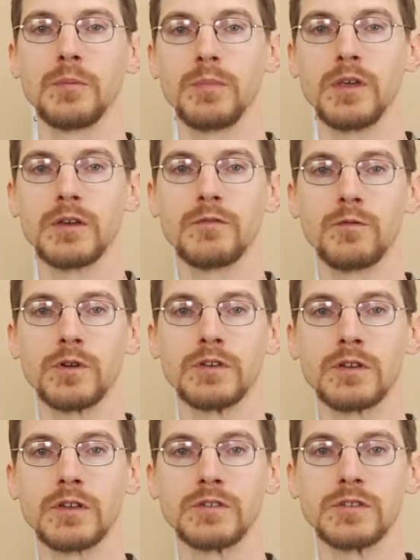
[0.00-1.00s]
Being of
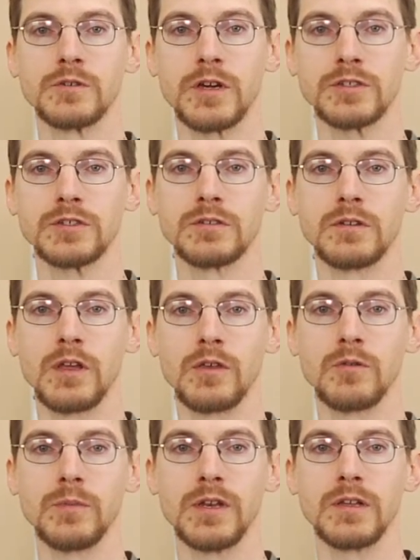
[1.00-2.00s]
wooden construction,
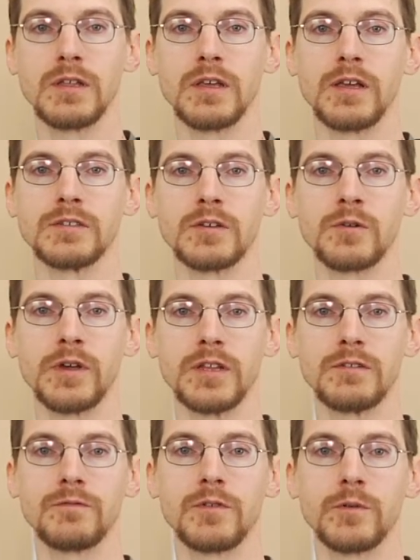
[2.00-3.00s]
humidity has a
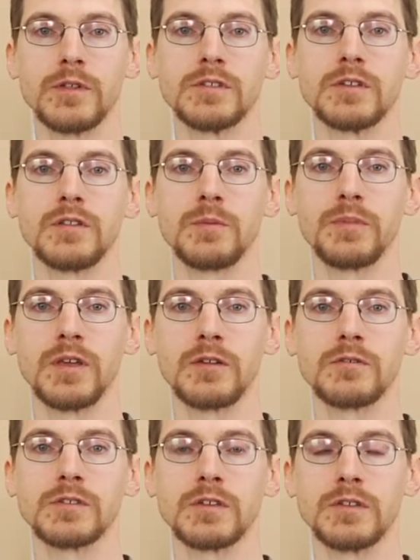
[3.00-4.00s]
great influence on the
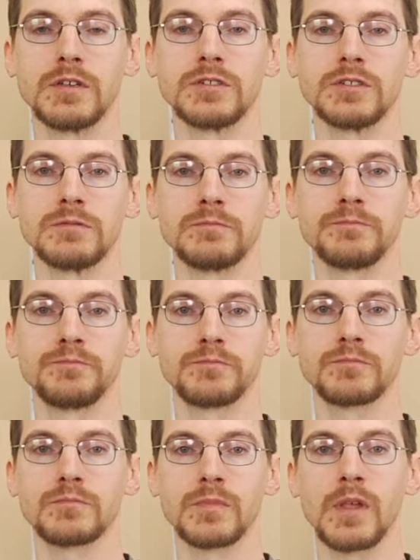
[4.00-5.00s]
piano's condition,
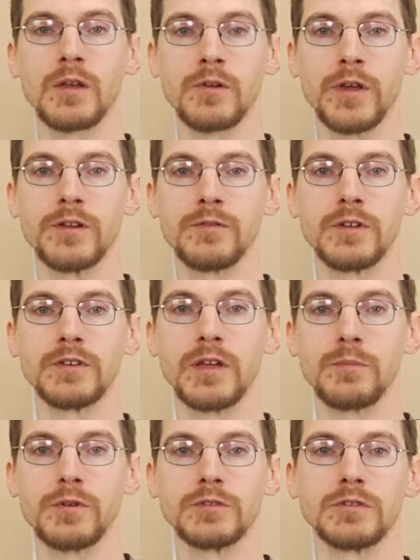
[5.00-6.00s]
greater than
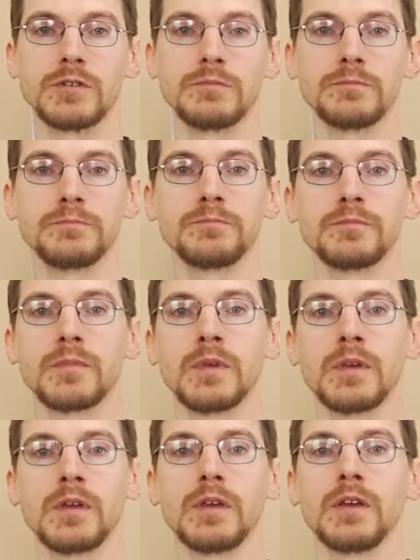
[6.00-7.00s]
temperature.
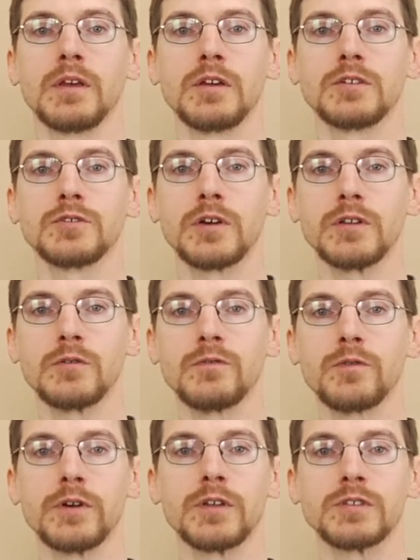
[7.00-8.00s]
Try to
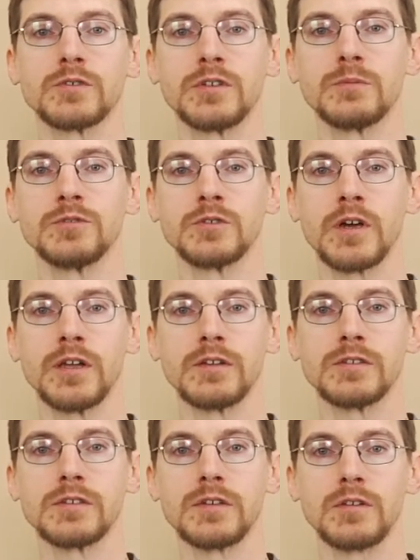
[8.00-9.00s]
avoid extreme
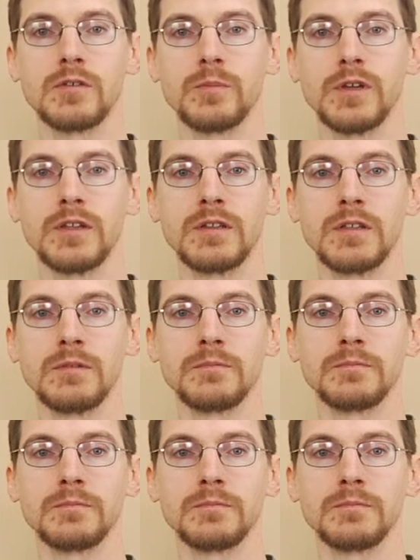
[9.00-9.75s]
dryness and humidity.